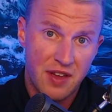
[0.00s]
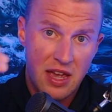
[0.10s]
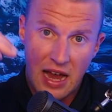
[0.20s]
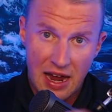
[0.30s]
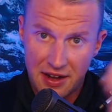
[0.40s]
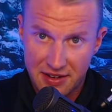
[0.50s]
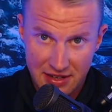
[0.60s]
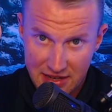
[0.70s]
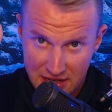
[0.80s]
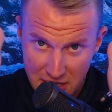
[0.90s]
And
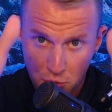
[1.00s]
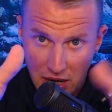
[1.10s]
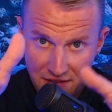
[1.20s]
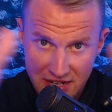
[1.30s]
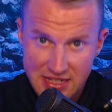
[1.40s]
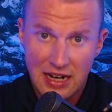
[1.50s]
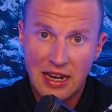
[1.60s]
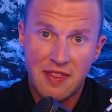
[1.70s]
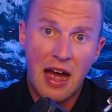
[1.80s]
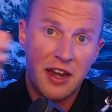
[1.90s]
you will have exactly
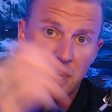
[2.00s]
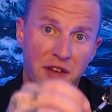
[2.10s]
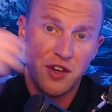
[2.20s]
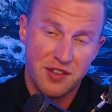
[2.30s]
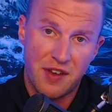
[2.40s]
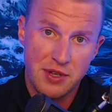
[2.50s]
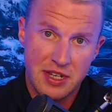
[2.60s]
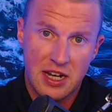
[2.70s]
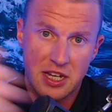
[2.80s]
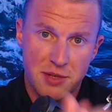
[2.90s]
that, and it converts viewers into
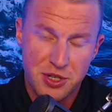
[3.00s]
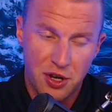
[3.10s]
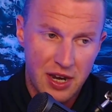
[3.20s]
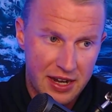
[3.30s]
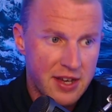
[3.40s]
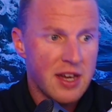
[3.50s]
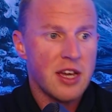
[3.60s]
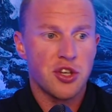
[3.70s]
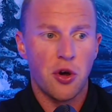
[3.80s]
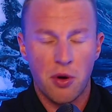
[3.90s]
customers online.
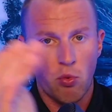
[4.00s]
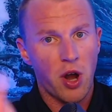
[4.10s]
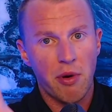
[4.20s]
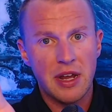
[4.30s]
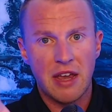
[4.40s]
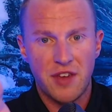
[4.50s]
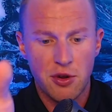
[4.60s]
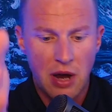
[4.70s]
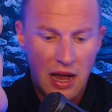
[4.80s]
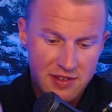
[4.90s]
So what I want to give you,
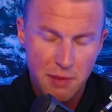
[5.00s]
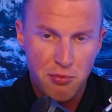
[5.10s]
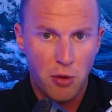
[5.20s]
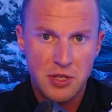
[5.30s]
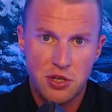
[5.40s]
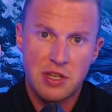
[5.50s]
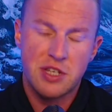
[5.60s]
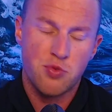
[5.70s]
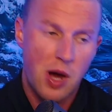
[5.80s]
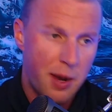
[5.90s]
as I promised you this as
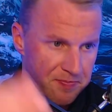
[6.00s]
well,